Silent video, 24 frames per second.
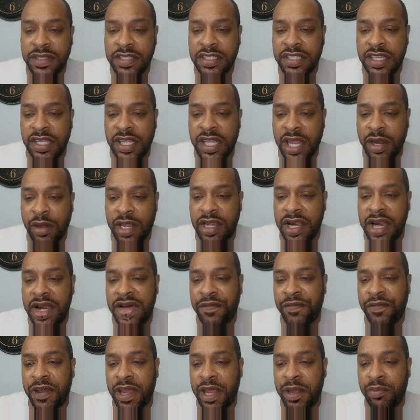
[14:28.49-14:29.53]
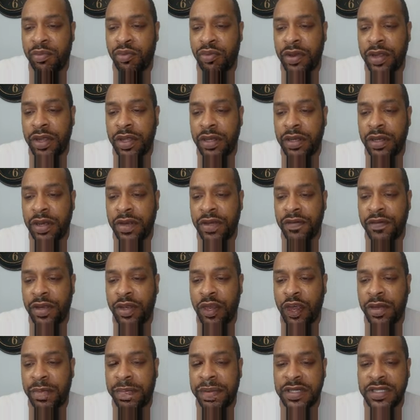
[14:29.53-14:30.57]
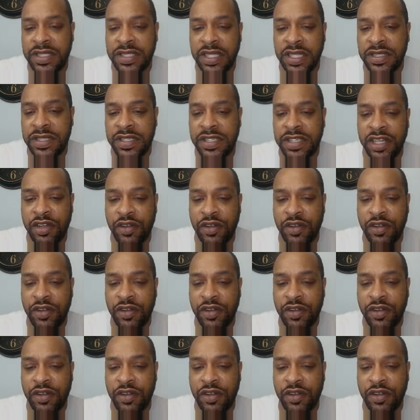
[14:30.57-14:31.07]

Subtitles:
in July were up 5.4%